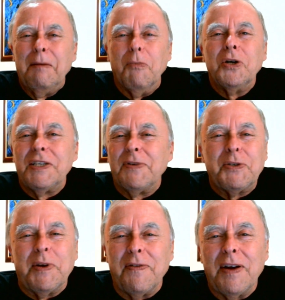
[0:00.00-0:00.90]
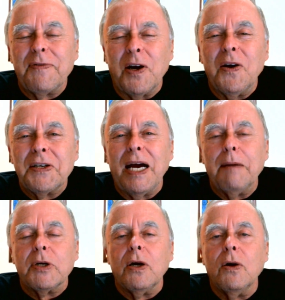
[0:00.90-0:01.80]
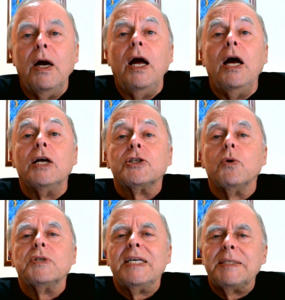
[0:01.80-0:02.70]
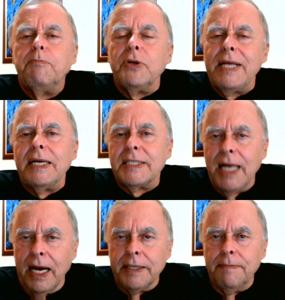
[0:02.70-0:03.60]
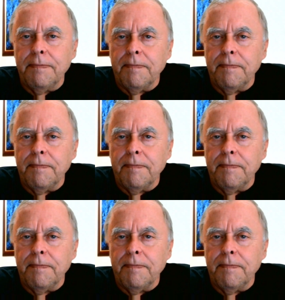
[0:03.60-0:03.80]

Most of us would have left a long time ago. So just put that aside.